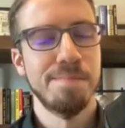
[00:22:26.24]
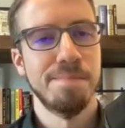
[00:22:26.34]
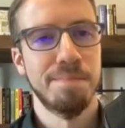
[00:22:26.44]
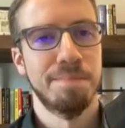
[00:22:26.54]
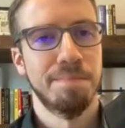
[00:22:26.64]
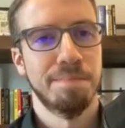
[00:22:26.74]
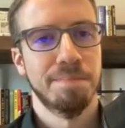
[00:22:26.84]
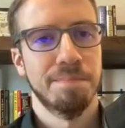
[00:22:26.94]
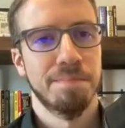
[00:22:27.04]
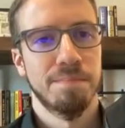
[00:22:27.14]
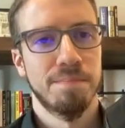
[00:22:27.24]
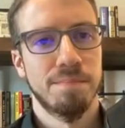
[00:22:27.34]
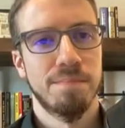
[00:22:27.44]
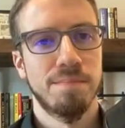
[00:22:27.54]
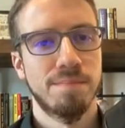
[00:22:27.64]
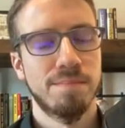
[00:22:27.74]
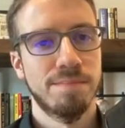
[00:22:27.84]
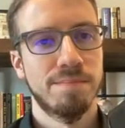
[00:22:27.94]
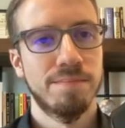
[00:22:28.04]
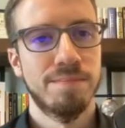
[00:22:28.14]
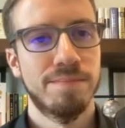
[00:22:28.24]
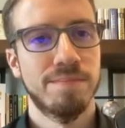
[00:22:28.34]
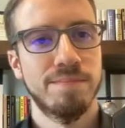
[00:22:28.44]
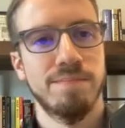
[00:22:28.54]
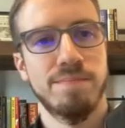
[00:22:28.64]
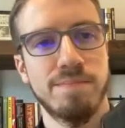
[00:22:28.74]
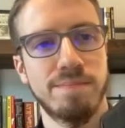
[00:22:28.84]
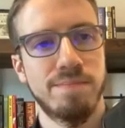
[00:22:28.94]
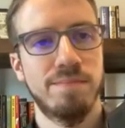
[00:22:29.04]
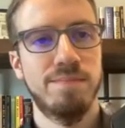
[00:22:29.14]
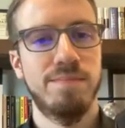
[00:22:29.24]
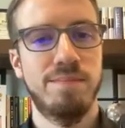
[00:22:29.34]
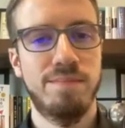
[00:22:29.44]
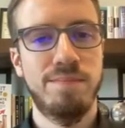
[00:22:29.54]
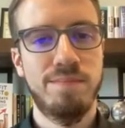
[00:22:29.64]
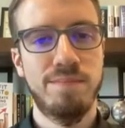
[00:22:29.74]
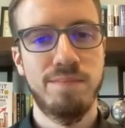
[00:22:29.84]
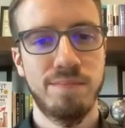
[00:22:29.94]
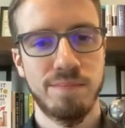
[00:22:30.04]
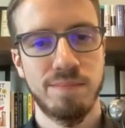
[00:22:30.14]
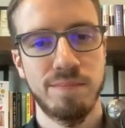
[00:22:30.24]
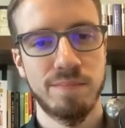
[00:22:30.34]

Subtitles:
This person isn't speaking.